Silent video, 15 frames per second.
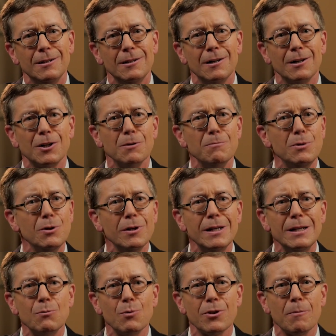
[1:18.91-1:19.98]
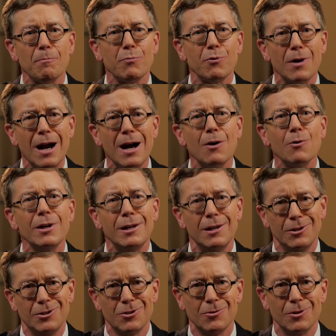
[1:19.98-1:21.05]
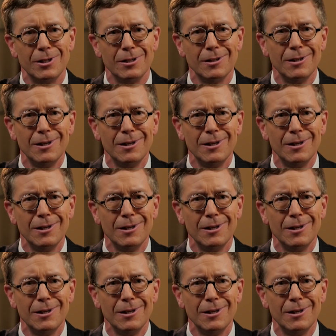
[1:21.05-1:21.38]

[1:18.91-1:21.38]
a community with a proud history